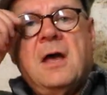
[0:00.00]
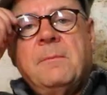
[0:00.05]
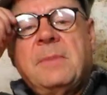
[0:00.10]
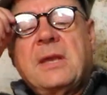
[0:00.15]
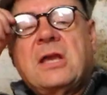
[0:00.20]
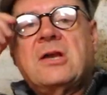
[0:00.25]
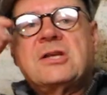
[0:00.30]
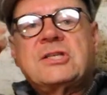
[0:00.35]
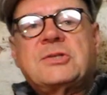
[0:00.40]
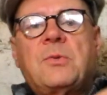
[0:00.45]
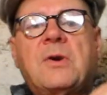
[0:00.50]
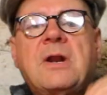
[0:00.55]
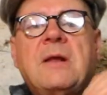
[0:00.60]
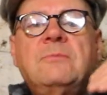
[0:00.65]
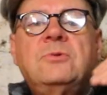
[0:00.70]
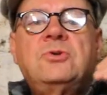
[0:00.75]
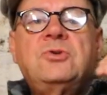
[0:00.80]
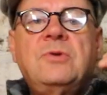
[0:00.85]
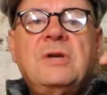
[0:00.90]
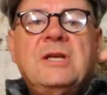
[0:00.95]
Because what
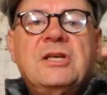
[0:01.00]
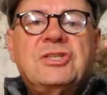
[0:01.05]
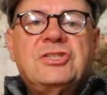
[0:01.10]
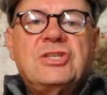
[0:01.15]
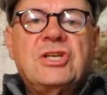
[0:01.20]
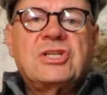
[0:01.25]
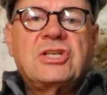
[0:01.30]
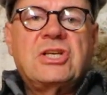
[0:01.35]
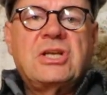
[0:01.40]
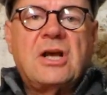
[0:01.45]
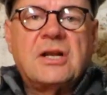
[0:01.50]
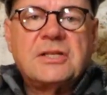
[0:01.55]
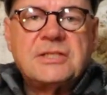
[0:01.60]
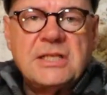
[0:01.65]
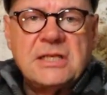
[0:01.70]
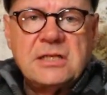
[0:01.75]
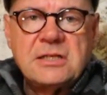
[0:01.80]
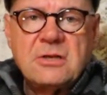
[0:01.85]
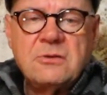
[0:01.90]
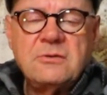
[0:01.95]
I'm doing is just
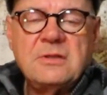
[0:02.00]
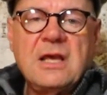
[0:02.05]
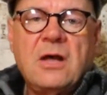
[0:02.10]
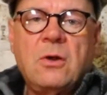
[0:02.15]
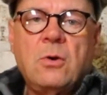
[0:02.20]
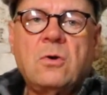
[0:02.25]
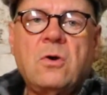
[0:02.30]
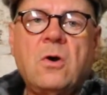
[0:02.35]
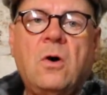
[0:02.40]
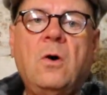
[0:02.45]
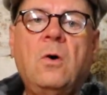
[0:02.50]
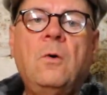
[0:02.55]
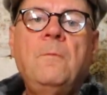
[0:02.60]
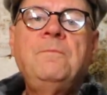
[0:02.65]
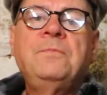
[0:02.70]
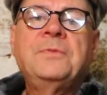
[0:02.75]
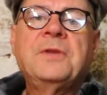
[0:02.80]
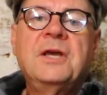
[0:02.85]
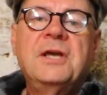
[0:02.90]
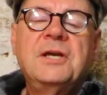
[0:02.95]
cutting down the alcohol
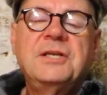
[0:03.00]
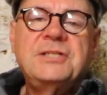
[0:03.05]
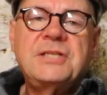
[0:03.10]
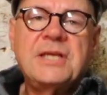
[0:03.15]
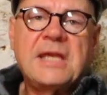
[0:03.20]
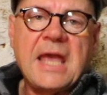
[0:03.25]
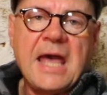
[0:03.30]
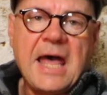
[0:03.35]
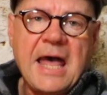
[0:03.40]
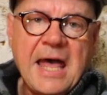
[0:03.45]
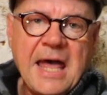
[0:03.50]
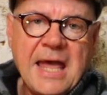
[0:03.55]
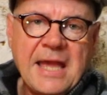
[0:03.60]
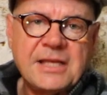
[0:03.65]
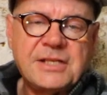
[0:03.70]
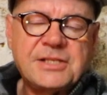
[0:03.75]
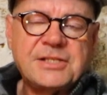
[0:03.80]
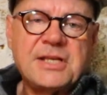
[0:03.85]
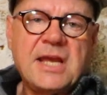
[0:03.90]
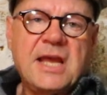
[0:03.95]
to get
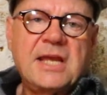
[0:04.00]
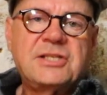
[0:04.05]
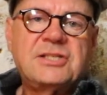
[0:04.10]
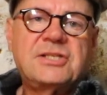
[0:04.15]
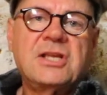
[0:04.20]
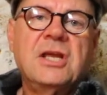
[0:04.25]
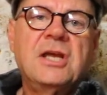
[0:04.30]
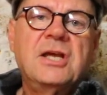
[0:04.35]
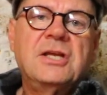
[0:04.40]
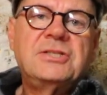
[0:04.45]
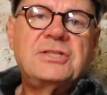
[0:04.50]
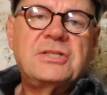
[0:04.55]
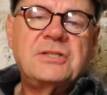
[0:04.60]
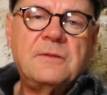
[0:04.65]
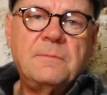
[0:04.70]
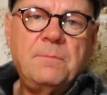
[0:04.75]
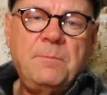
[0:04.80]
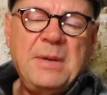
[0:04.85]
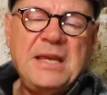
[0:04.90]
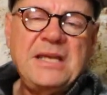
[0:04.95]
access to
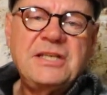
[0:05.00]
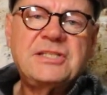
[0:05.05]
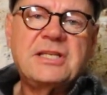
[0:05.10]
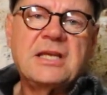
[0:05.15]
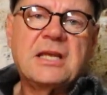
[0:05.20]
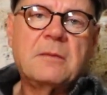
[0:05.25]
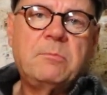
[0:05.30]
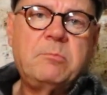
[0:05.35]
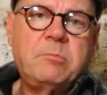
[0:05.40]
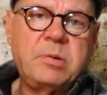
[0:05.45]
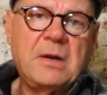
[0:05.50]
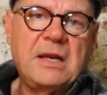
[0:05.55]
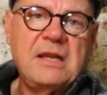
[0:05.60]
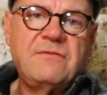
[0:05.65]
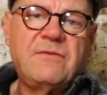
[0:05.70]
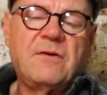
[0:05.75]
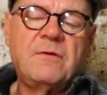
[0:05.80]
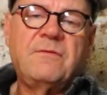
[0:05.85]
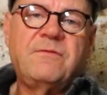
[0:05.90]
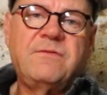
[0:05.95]
the basic
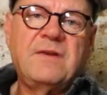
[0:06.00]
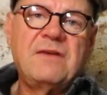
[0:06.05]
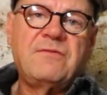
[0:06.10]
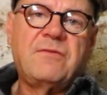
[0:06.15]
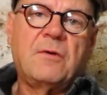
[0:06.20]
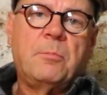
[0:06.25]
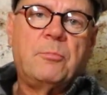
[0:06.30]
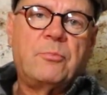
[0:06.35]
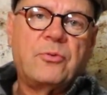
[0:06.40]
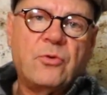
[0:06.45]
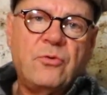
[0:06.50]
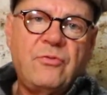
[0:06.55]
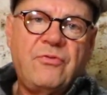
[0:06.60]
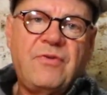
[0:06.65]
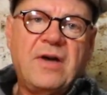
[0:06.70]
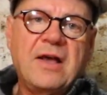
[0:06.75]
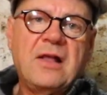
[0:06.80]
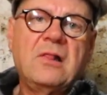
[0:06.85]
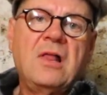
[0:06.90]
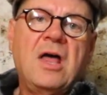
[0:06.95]
flavour
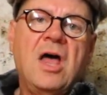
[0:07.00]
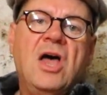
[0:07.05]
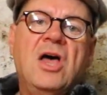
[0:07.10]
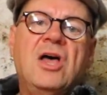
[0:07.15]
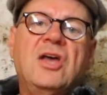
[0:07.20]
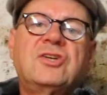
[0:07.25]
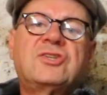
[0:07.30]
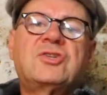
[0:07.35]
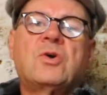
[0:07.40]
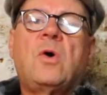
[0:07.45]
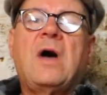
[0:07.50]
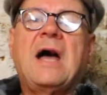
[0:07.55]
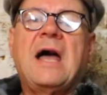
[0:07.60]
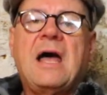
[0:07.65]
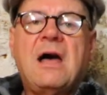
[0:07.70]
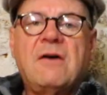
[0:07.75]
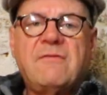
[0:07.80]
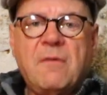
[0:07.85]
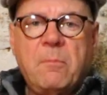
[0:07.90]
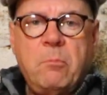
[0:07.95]
profile, so I
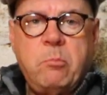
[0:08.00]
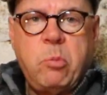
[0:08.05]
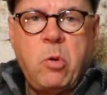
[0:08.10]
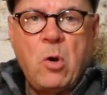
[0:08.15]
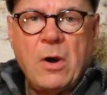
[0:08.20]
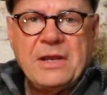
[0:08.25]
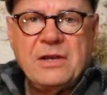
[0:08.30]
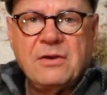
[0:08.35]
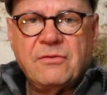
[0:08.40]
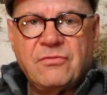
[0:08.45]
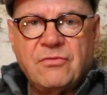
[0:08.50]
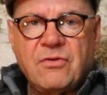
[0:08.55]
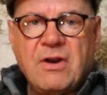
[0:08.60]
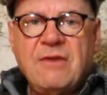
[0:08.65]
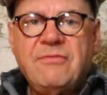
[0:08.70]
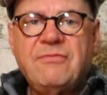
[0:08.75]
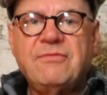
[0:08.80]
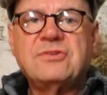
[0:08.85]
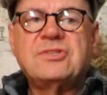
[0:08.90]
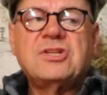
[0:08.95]
have a point of
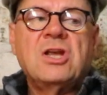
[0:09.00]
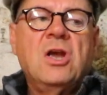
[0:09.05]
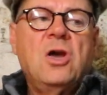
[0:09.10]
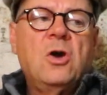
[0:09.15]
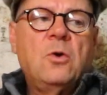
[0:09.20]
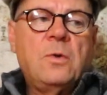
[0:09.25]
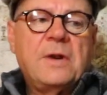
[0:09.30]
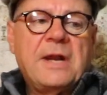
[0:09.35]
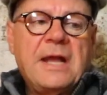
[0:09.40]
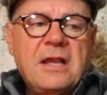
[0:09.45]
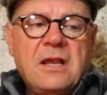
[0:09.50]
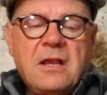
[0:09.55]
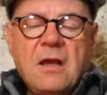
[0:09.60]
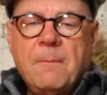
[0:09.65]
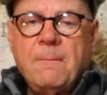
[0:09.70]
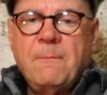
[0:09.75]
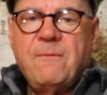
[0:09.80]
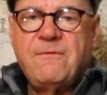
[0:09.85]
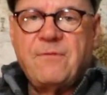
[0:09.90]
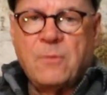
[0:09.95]
reference when I
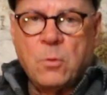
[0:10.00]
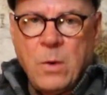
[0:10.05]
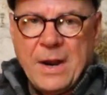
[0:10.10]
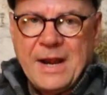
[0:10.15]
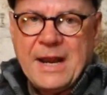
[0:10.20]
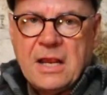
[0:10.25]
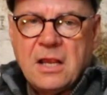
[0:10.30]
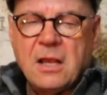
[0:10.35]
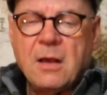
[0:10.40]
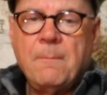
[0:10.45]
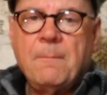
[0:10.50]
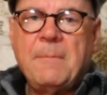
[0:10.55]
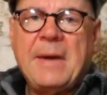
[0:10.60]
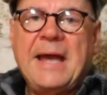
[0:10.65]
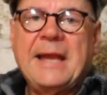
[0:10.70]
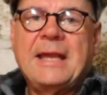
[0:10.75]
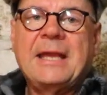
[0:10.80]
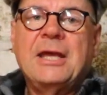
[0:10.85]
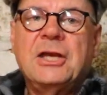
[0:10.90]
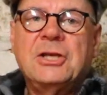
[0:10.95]
come
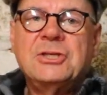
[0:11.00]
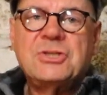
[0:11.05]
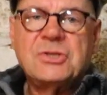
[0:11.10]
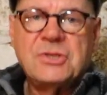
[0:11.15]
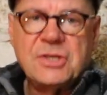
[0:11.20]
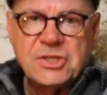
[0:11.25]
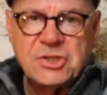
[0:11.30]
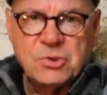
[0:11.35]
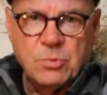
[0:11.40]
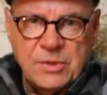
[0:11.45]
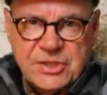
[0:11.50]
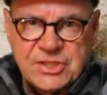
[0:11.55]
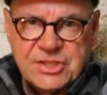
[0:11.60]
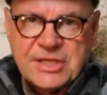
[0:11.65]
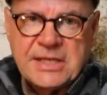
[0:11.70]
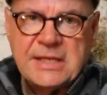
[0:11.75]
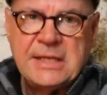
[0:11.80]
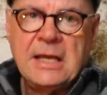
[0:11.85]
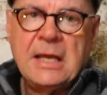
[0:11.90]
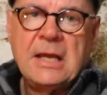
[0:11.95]
back to this
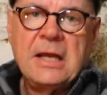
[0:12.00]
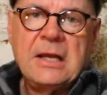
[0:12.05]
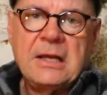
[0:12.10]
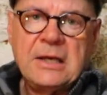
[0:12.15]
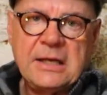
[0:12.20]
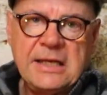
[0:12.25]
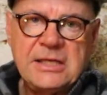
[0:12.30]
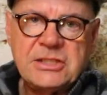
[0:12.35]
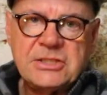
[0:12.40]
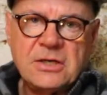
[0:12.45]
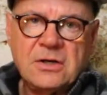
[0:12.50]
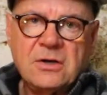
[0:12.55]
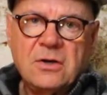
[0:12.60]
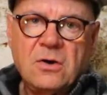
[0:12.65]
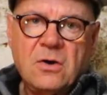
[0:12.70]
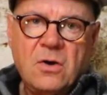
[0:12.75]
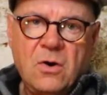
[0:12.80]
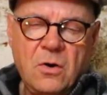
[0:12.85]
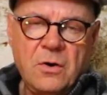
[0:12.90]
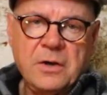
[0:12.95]
whiskey later
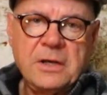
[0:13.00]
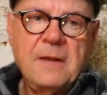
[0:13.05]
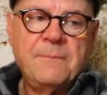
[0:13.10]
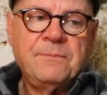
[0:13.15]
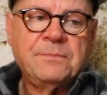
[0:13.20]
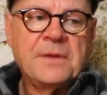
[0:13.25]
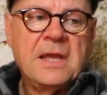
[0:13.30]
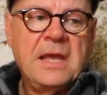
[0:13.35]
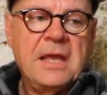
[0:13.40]
on.